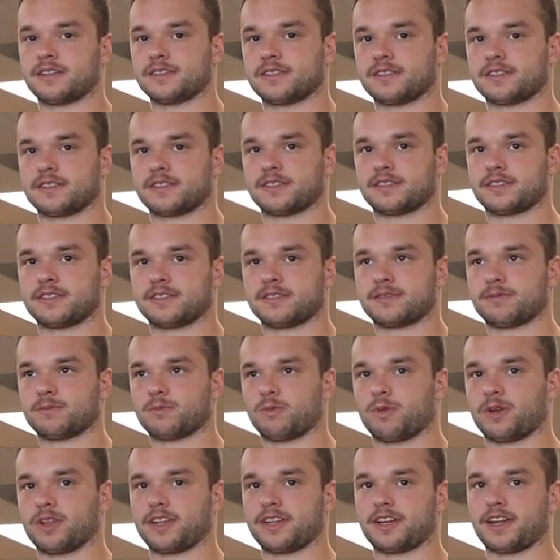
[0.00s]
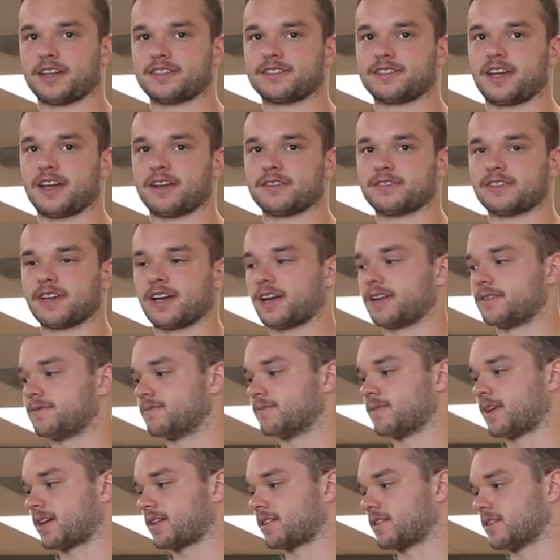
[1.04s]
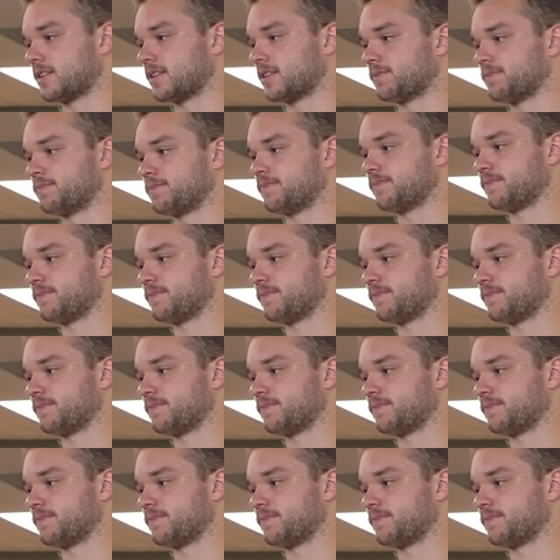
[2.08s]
It's really dusty outside, like the